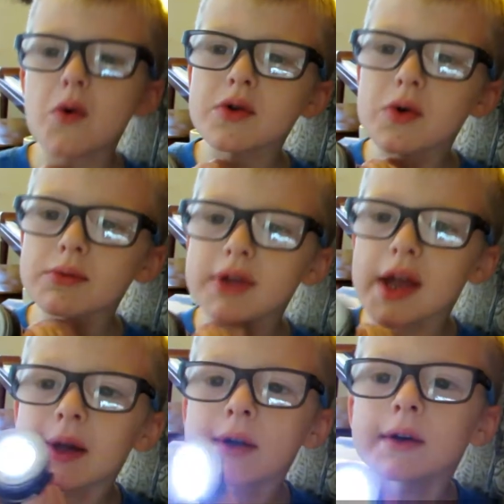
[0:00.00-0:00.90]
You're
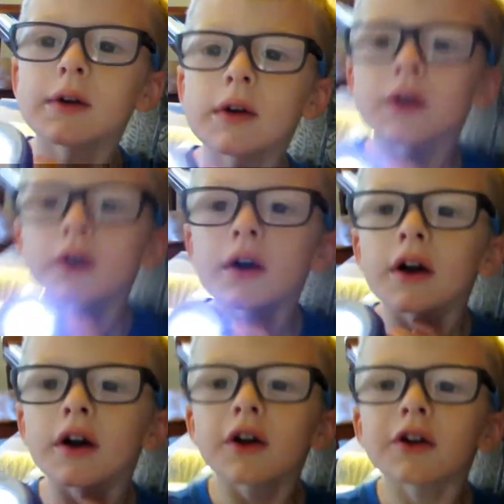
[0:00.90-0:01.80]
a hoot,
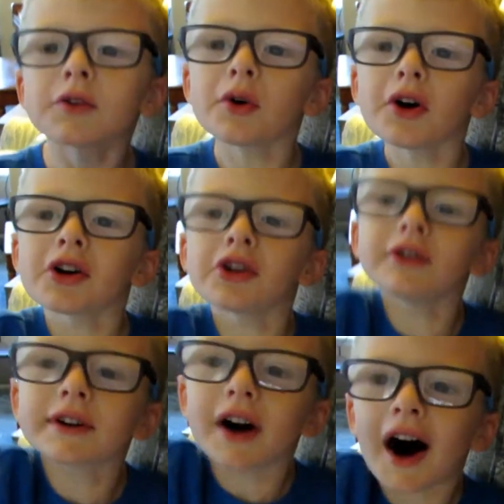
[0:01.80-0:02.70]
guys. You're a
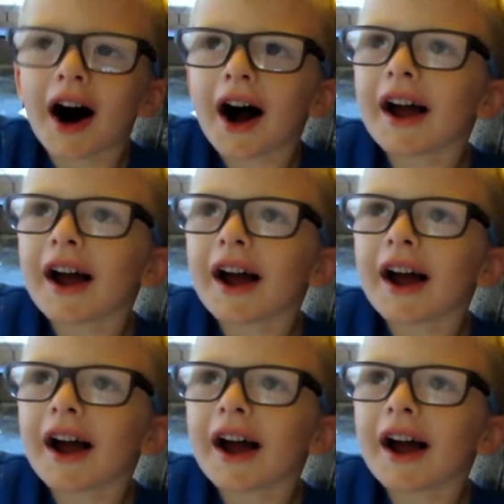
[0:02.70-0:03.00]
hoot, guys.